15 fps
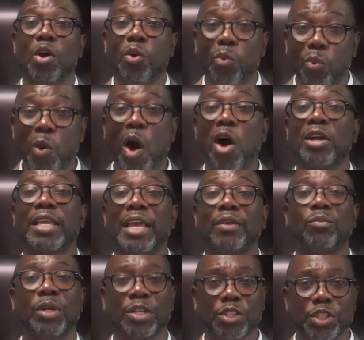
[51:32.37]
Walk in
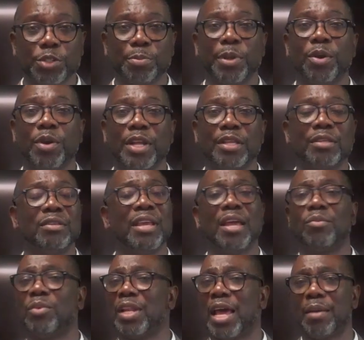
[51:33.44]
with a spirit,
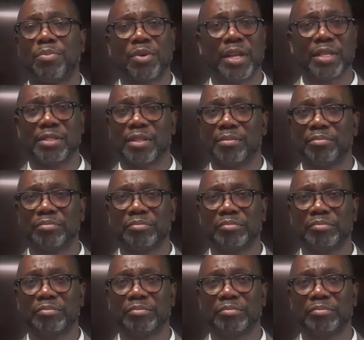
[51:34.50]
yet will I praise him.